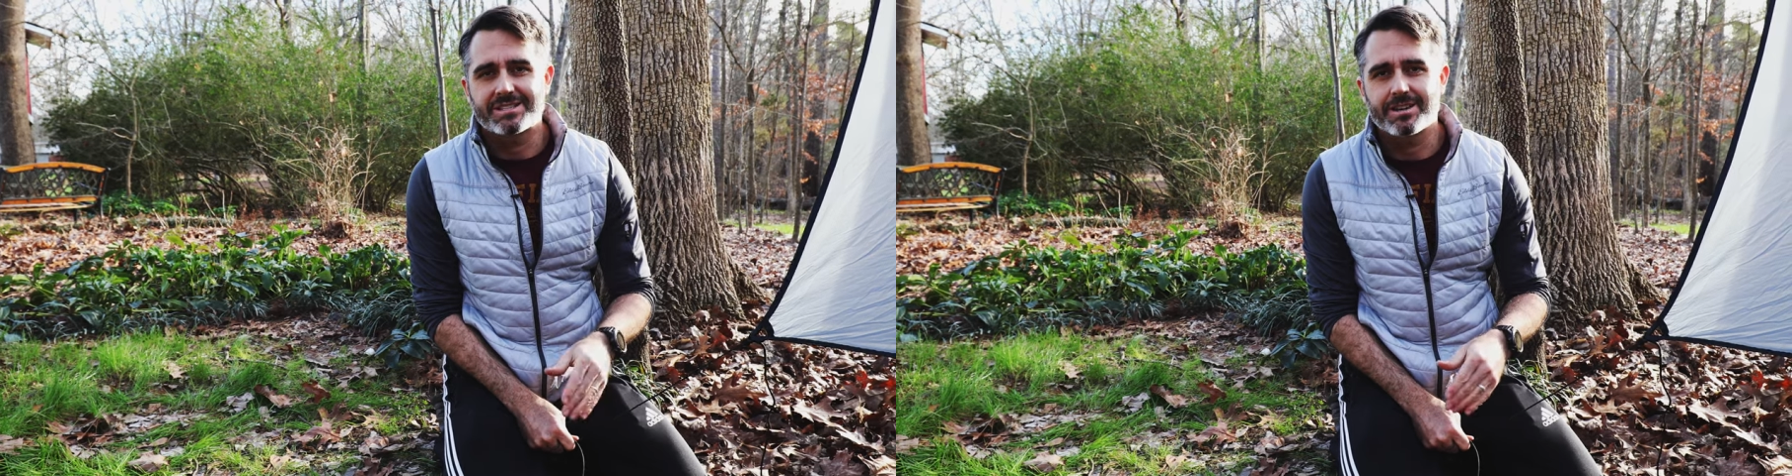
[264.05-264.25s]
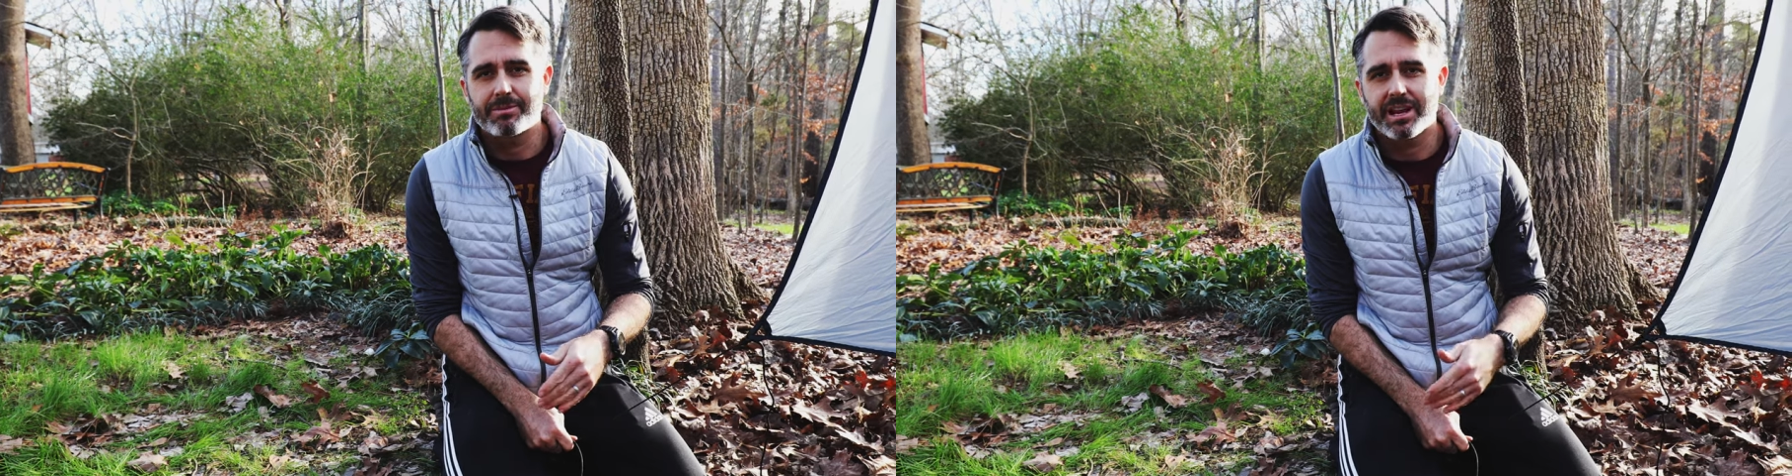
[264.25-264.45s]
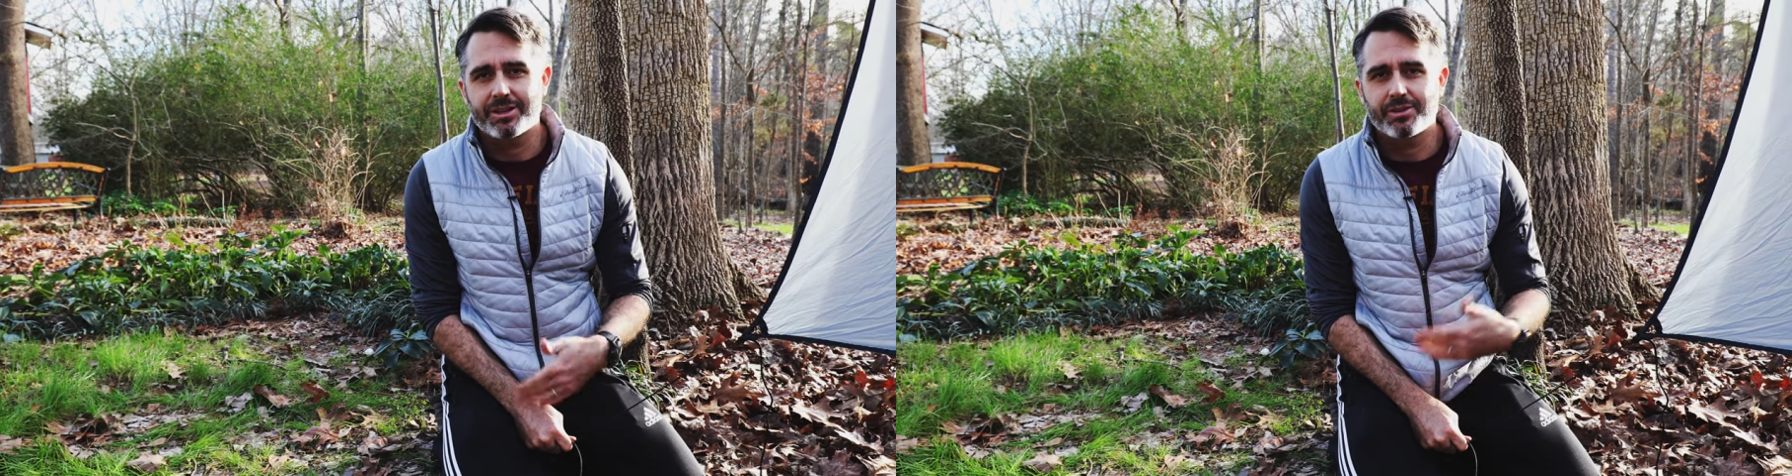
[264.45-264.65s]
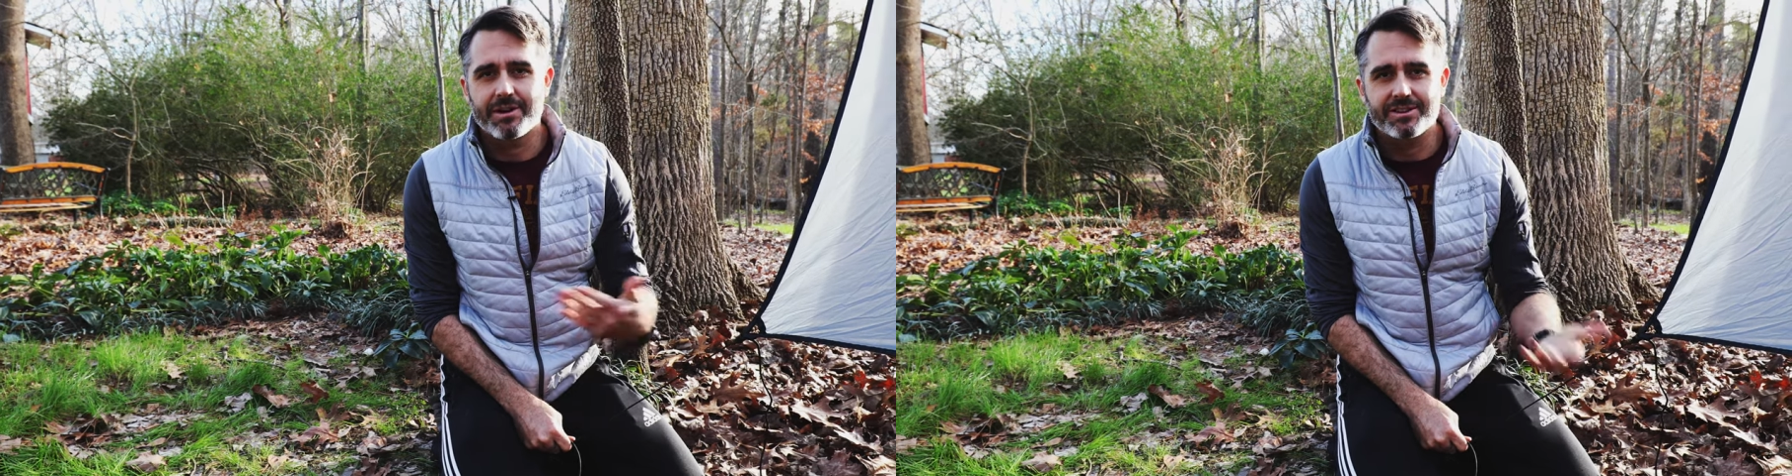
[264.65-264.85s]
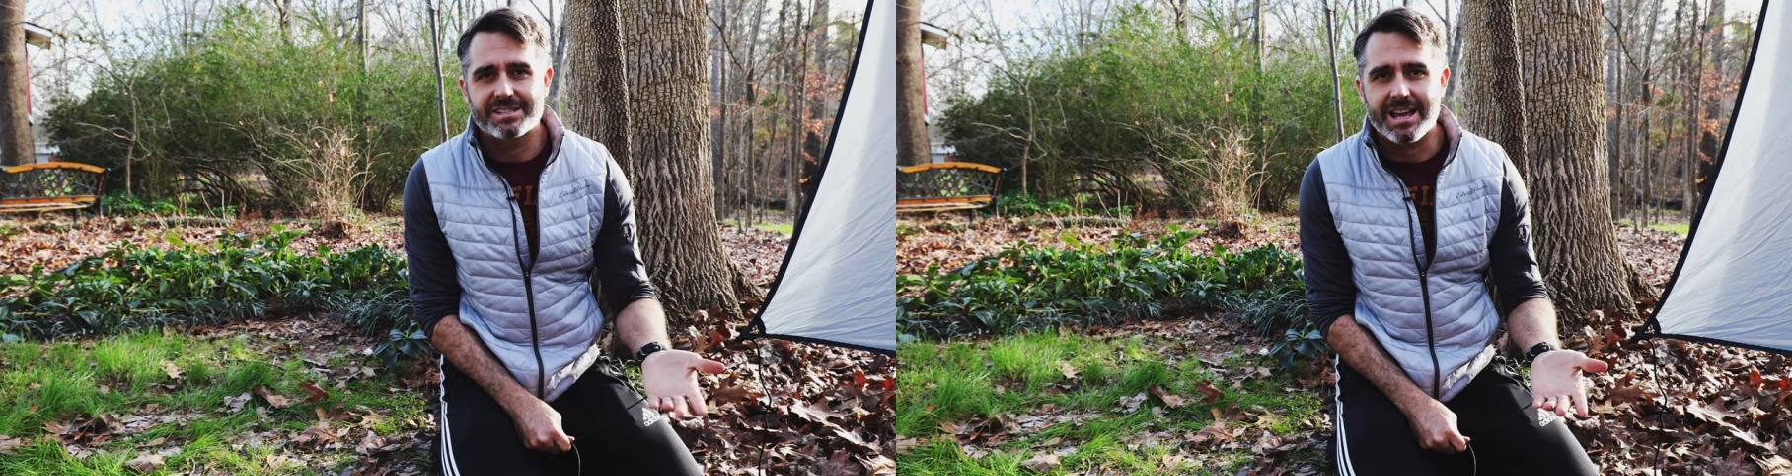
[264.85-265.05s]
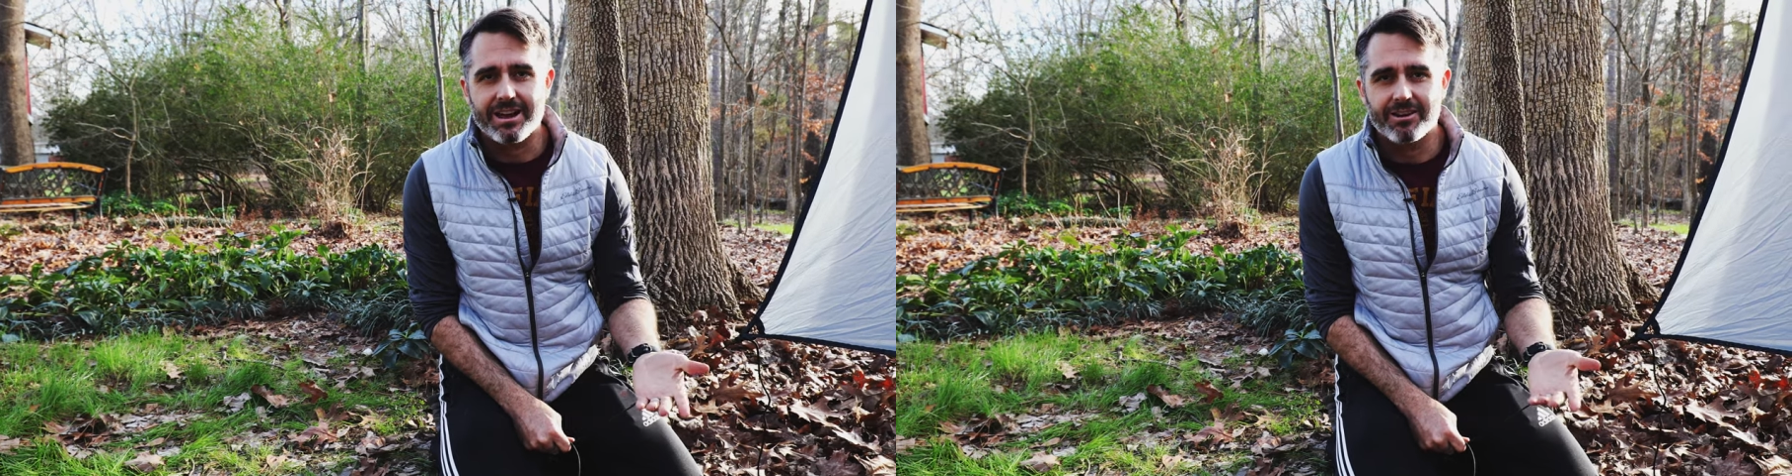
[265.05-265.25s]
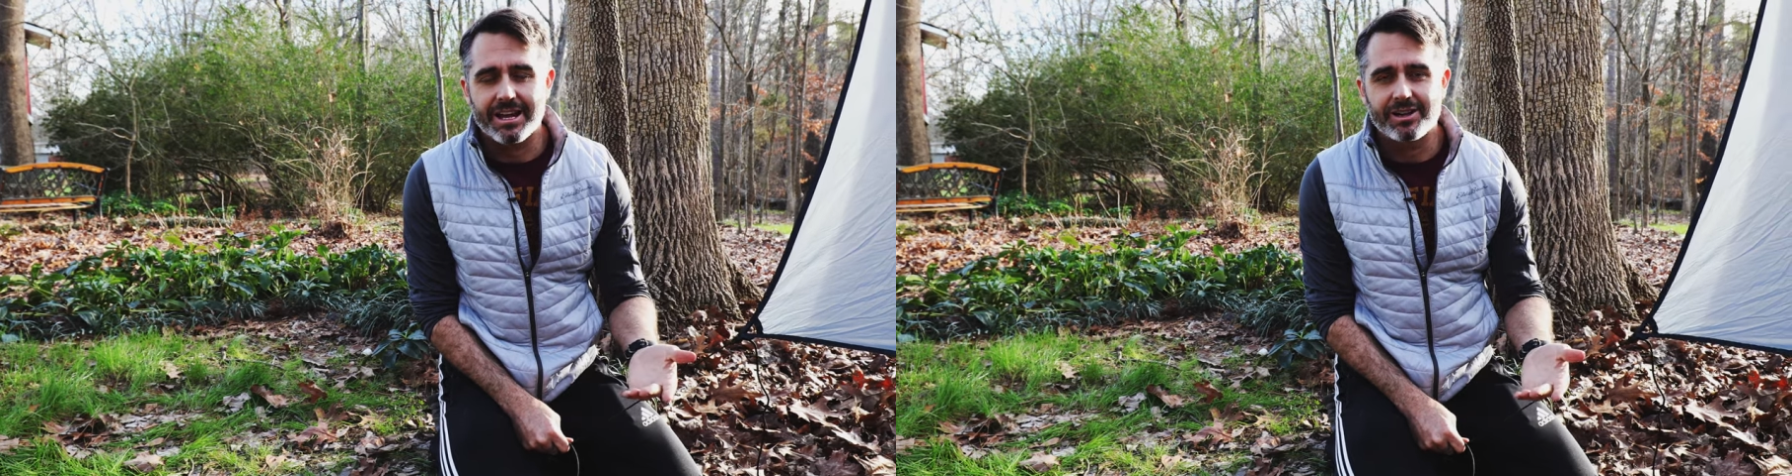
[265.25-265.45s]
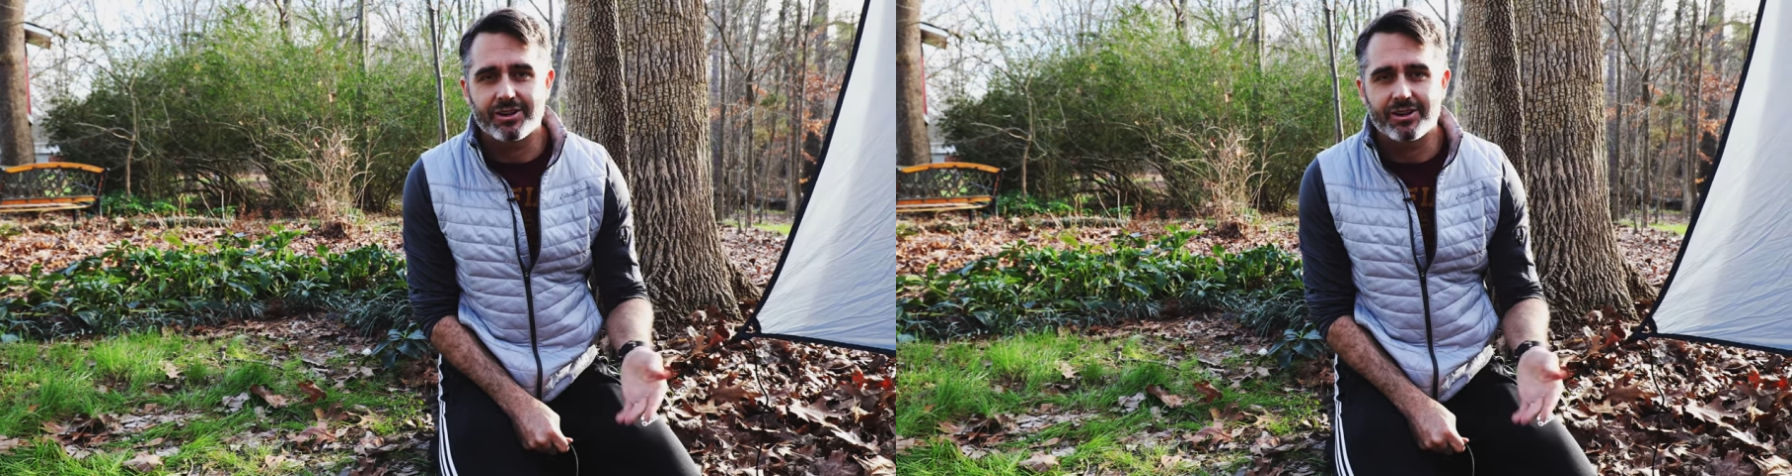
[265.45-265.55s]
It's something I do every Saturday